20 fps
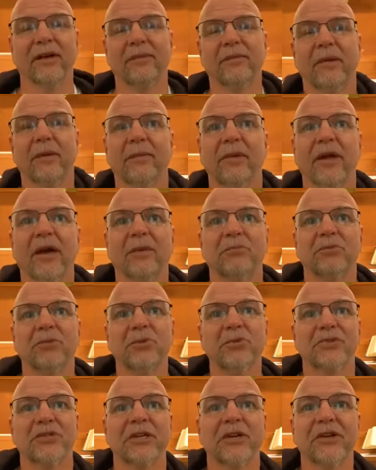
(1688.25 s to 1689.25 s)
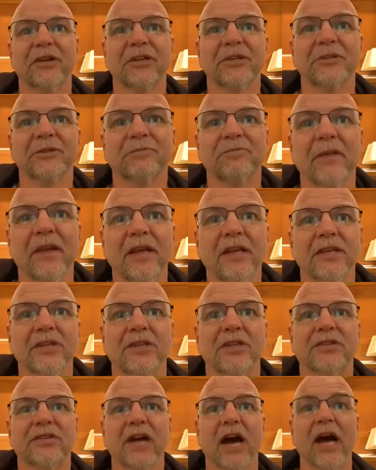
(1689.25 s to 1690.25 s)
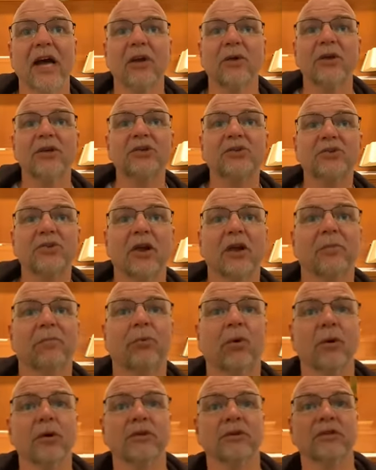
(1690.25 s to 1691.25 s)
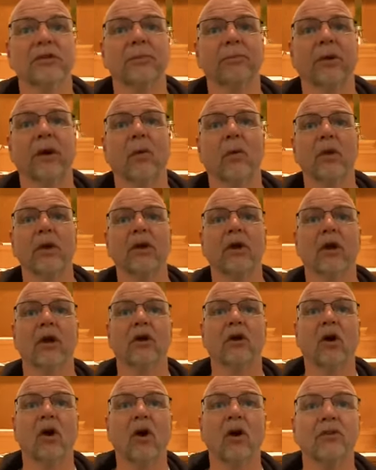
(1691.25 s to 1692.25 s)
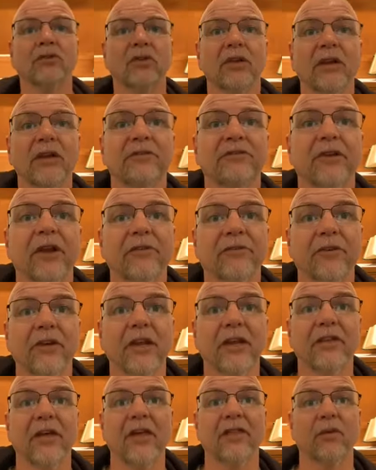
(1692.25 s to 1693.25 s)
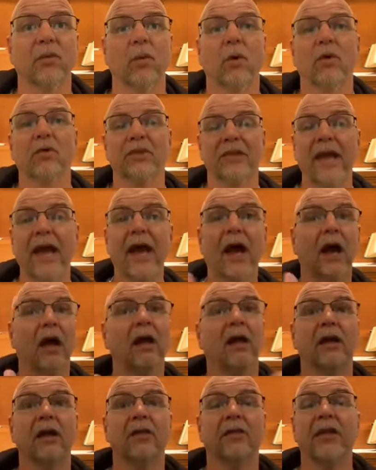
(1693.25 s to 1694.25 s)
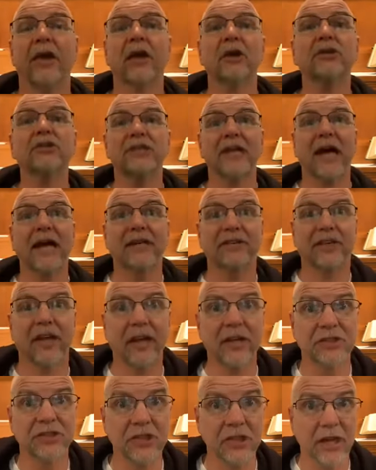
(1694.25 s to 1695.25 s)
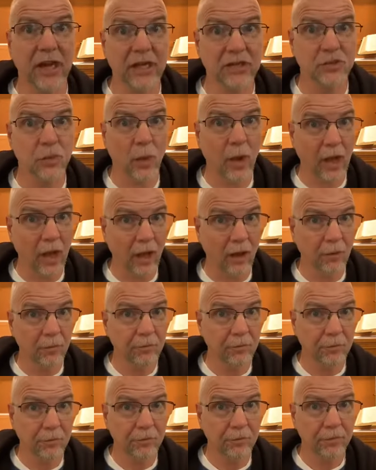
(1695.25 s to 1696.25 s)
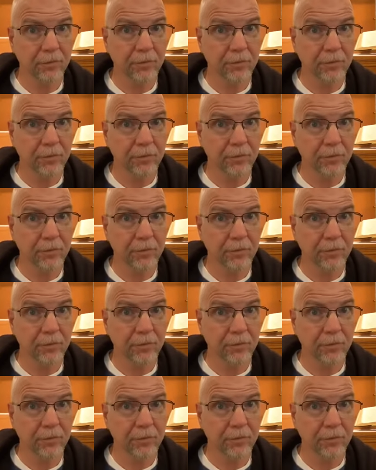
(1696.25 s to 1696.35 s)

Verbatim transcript: Maybe I'm too serious. Societal issues are important, but we are called to live differently than the world. Yeah, there's that tension as well.